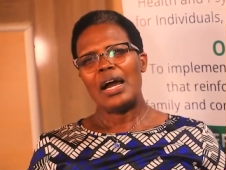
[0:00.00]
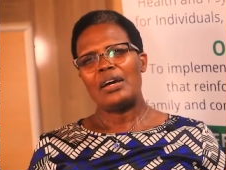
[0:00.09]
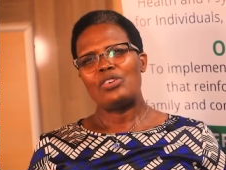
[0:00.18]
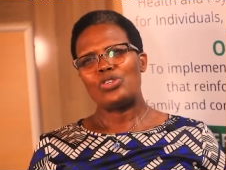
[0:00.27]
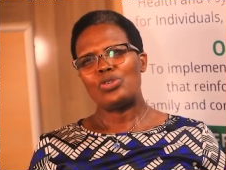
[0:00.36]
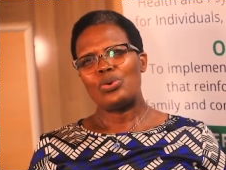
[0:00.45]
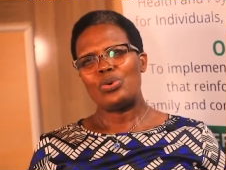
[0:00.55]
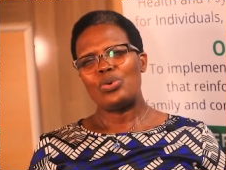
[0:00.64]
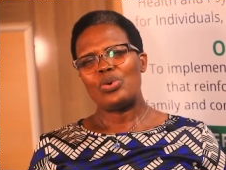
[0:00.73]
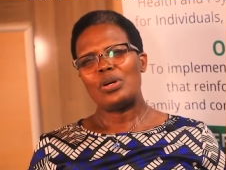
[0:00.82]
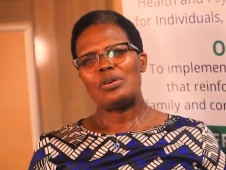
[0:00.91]
And
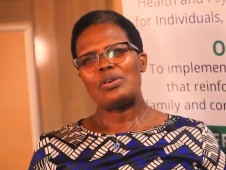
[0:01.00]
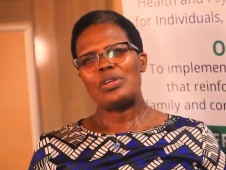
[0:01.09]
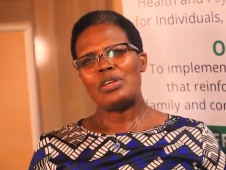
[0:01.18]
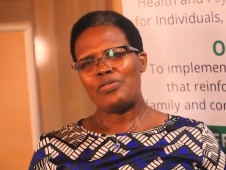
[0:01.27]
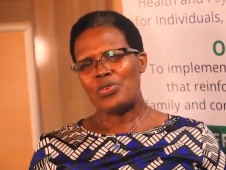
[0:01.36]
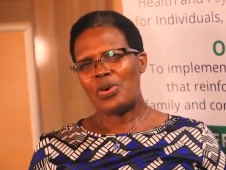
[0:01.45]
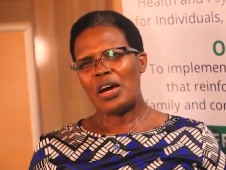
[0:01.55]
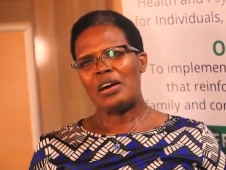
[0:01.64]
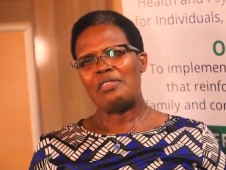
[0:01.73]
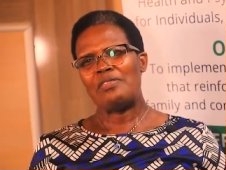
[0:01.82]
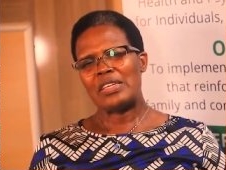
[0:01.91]
so if you
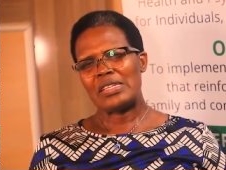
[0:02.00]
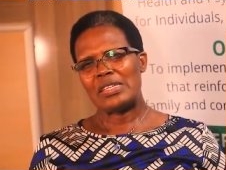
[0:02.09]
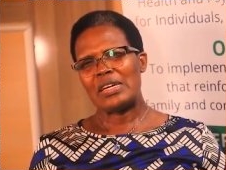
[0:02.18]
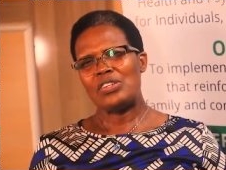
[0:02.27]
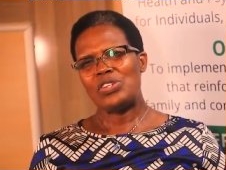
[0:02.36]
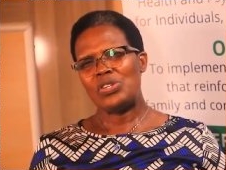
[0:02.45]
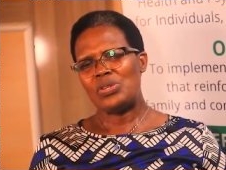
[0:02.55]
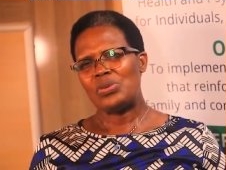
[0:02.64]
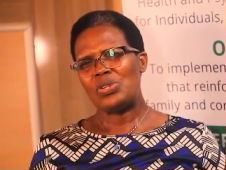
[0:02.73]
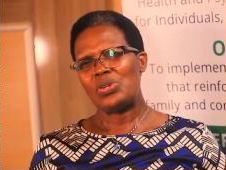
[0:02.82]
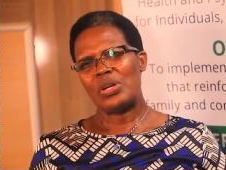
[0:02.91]
have this
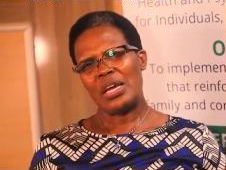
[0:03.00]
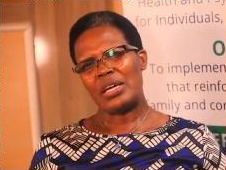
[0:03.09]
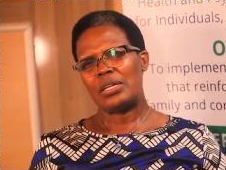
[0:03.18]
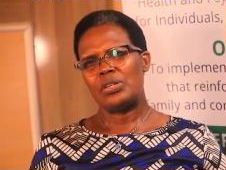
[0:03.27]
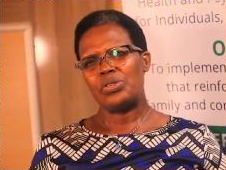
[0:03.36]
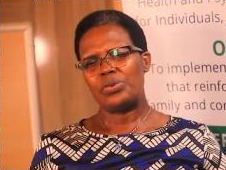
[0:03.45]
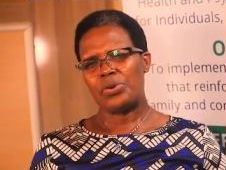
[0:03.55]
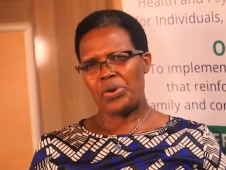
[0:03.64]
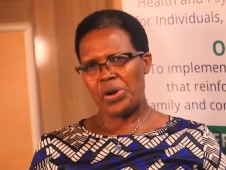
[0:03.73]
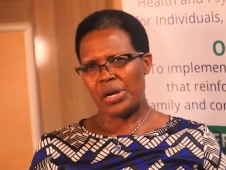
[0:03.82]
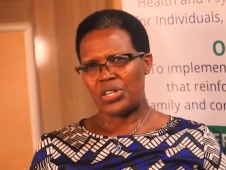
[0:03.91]
attitude, you're likely to
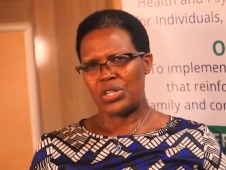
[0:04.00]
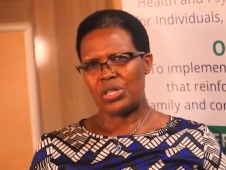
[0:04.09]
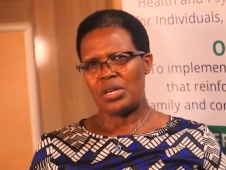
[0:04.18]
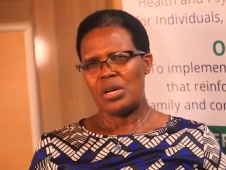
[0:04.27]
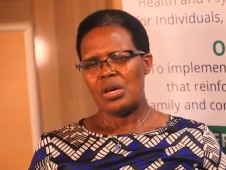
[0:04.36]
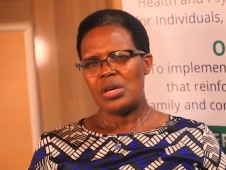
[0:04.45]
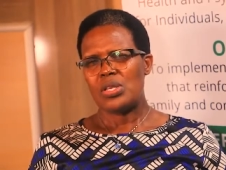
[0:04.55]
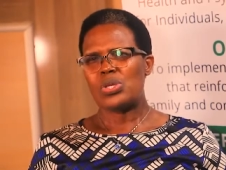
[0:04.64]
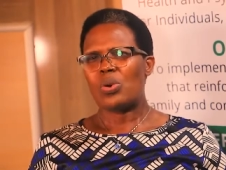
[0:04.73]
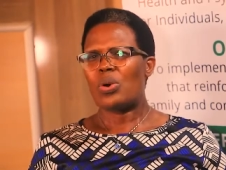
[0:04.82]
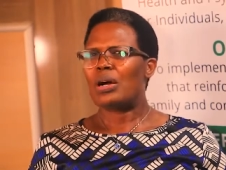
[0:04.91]
crash. So